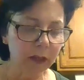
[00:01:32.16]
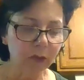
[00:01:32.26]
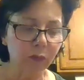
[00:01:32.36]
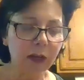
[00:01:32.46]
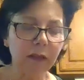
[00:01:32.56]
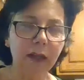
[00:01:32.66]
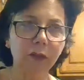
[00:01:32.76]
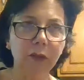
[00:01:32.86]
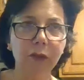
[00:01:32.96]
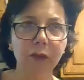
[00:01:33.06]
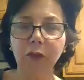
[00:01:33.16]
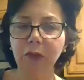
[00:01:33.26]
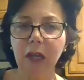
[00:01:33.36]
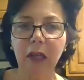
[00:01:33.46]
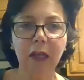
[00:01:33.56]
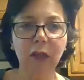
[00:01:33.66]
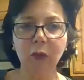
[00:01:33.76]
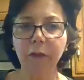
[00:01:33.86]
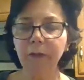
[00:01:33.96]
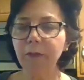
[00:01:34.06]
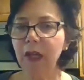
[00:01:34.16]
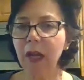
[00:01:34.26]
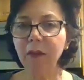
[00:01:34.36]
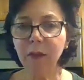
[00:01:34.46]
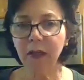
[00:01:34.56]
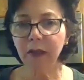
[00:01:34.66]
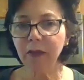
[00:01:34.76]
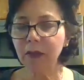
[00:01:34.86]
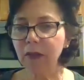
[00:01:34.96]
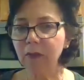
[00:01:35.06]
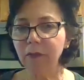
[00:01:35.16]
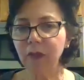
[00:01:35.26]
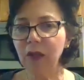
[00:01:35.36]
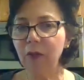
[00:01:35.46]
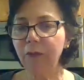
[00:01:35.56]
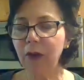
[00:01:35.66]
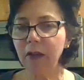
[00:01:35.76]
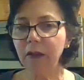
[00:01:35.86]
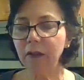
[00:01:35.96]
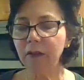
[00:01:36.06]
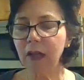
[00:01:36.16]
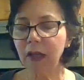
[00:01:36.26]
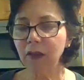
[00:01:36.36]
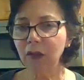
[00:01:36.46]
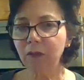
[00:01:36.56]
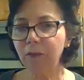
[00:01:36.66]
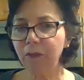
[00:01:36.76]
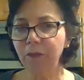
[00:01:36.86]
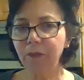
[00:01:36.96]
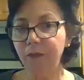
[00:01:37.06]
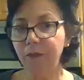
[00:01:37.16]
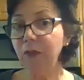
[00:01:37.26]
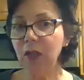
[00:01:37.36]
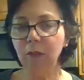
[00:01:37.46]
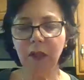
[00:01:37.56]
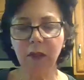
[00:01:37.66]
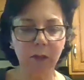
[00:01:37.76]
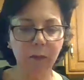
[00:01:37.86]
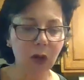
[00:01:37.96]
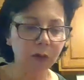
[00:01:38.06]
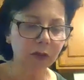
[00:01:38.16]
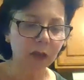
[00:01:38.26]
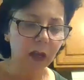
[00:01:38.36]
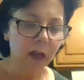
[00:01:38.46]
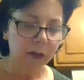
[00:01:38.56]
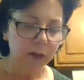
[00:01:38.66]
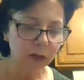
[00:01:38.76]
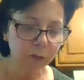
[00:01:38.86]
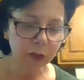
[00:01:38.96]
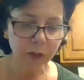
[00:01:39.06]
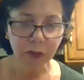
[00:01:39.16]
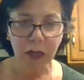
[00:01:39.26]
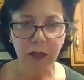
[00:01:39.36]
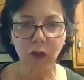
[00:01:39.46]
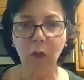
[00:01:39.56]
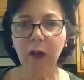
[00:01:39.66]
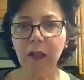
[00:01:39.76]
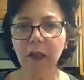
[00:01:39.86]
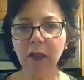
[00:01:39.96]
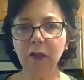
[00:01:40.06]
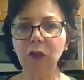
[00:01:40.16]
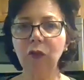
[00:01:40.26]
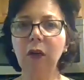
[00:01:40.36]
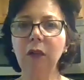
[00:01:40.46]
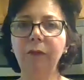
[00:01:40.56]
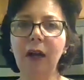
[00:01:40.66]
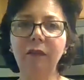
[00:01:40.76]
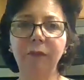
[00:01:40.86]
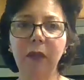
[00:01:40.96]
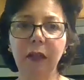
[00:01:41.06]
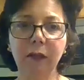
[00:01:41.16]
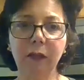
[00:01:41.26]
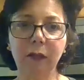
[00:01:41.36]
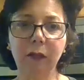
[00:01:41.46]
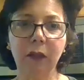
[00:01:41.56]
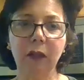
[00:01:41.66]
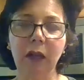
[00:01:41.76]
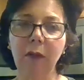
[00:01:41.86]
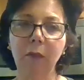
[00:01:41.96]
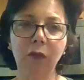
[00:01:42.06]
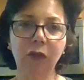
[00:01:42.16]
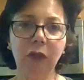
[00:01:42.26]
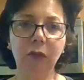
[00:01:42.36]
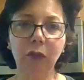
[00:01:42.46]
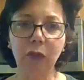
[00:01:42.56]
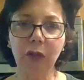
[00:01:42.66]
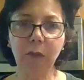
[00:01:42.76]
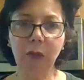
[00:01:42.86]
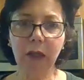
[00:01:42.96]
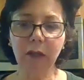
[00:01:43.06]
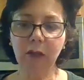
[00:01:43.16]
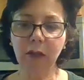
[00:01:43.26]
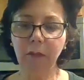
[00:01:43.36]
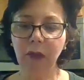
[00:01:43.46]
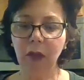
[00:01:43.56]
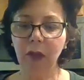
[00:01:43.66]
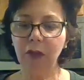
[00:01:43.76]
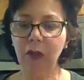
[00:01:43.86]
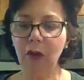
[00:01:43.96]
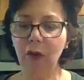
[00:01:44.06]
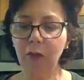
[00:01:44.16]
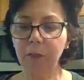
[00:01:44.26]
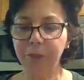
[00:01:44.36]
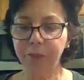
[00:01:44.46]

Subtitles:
red lentils will take anywhere from 10 minutes, 10 to 15 minutes at most. These ones will take 20 to 25 minutes at most, even 30 minutes. So